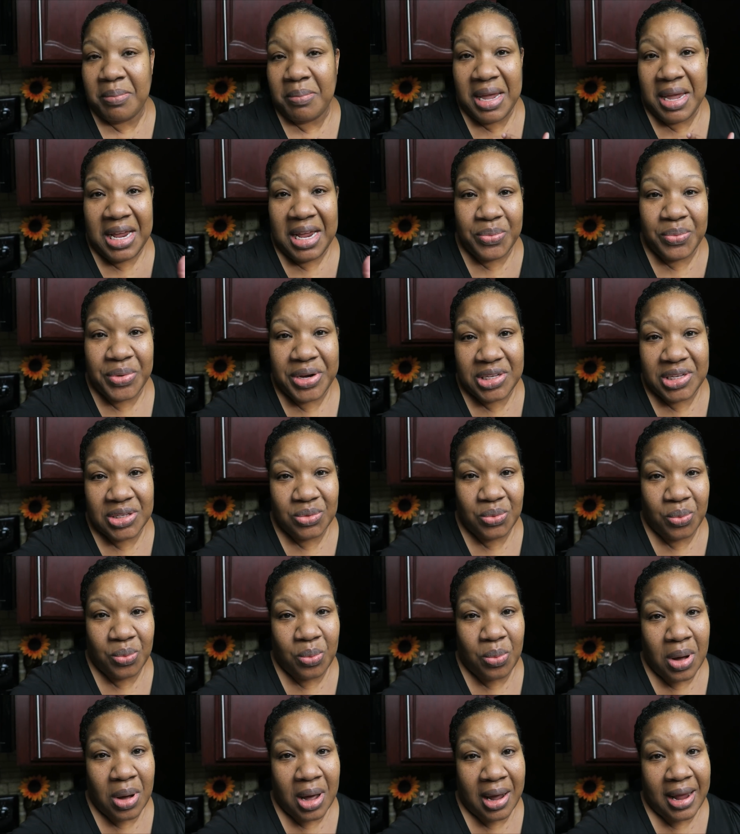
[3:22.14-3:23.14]
The main
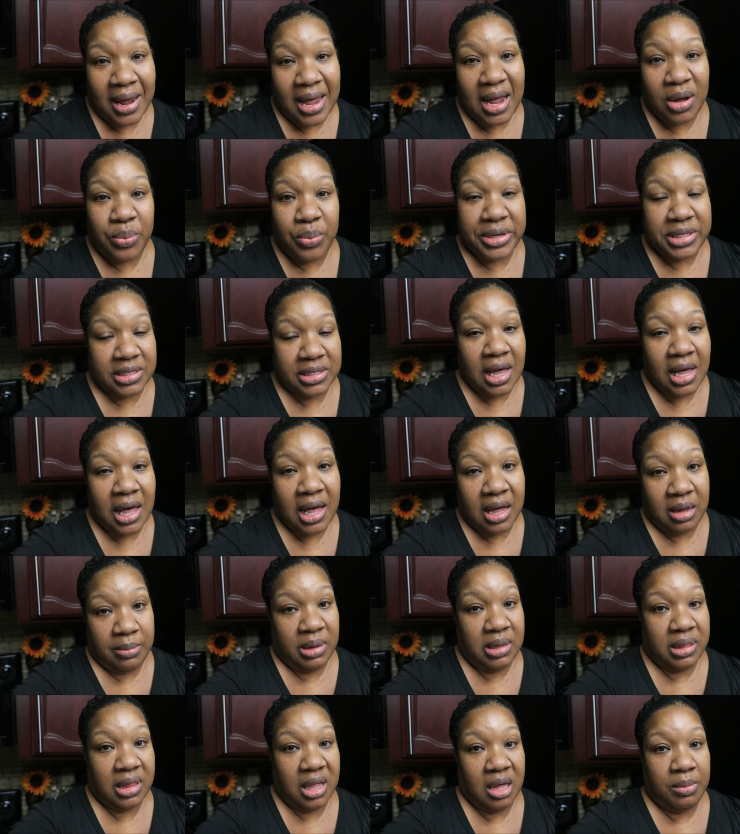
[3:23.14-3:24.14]
reason why I went to
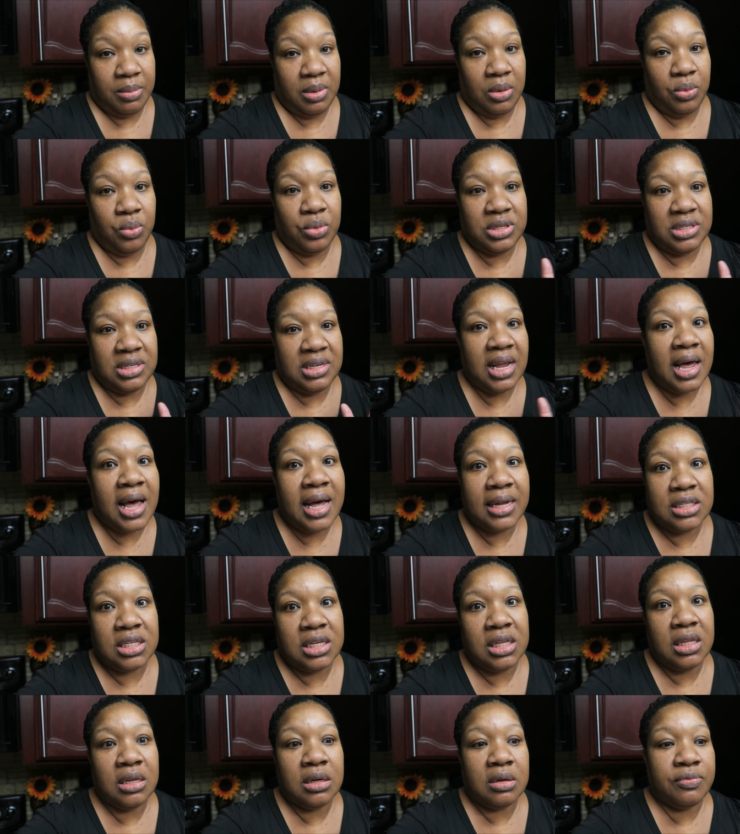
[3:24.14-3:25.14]
Hobby Lobby was not
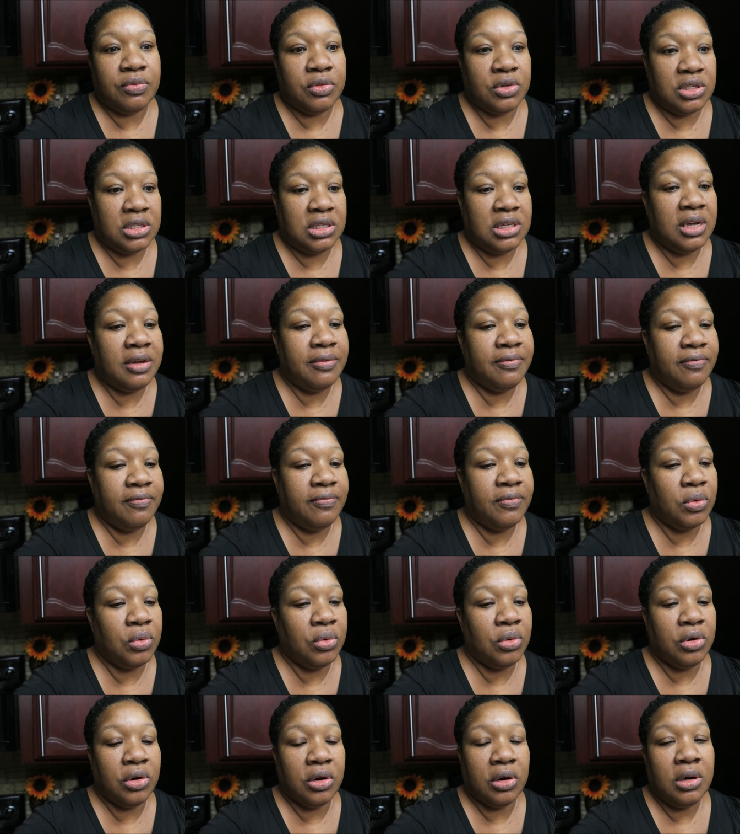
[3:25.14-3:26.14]
to look for stuff
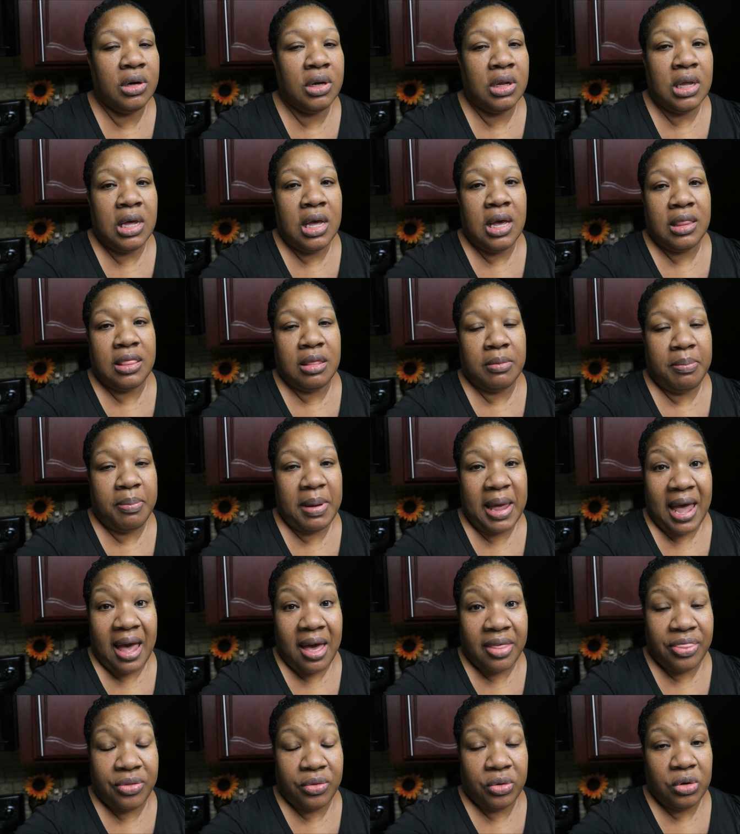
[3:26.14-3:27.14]
for the
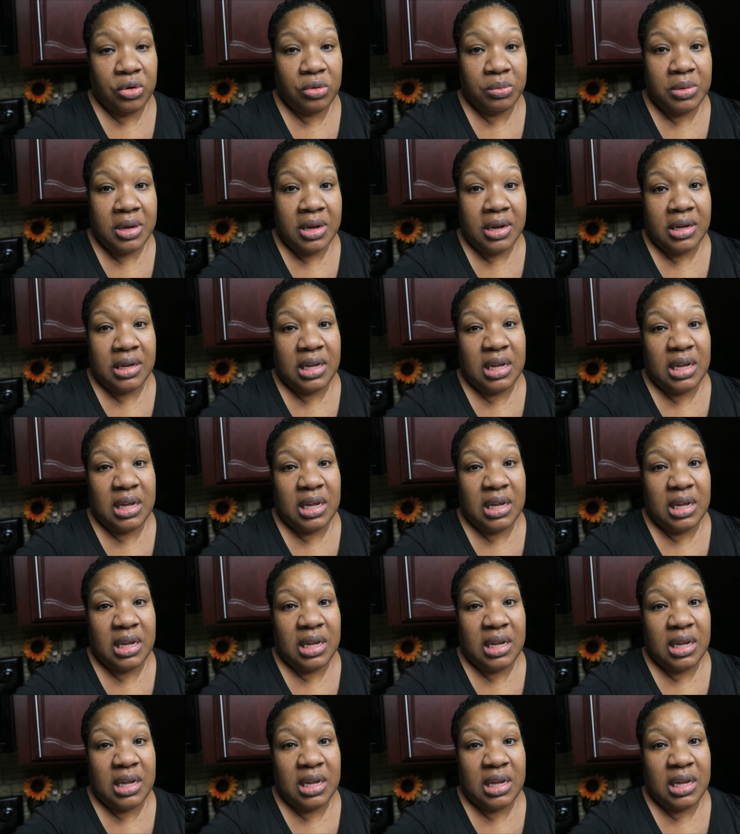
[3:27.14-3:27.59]
bathroom.